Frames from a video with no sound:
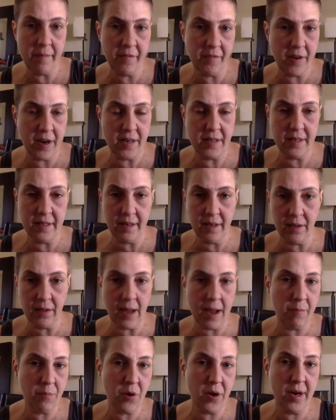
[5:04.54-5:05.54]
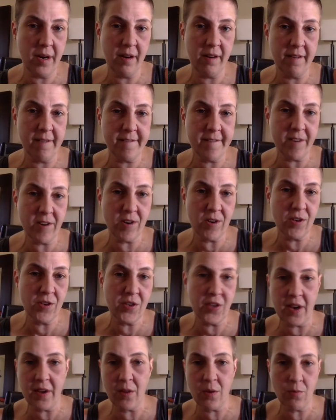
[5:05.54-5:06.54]
friend and collaborator of hers,
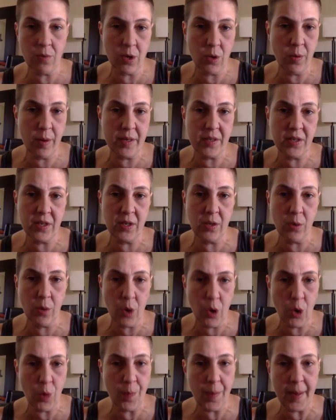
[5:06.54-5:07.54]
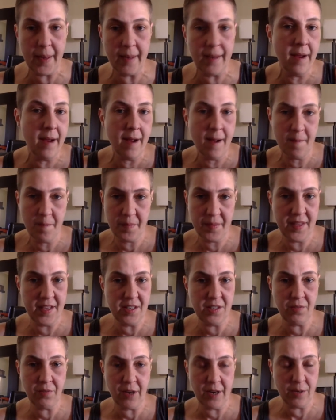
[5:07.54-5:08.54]
either requesting or hoping
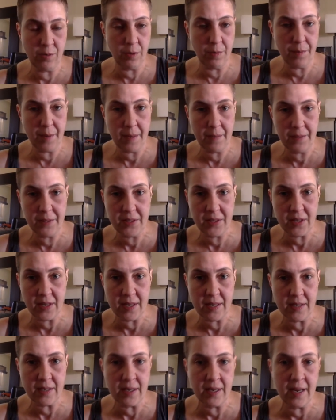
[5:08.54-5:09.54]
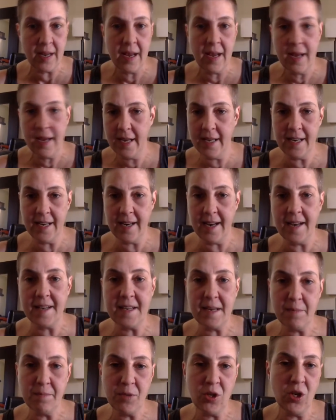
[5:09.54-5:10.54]
this friend would publicize it in an
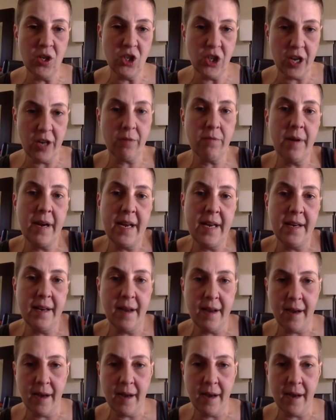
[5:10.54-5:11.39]
attempt to generate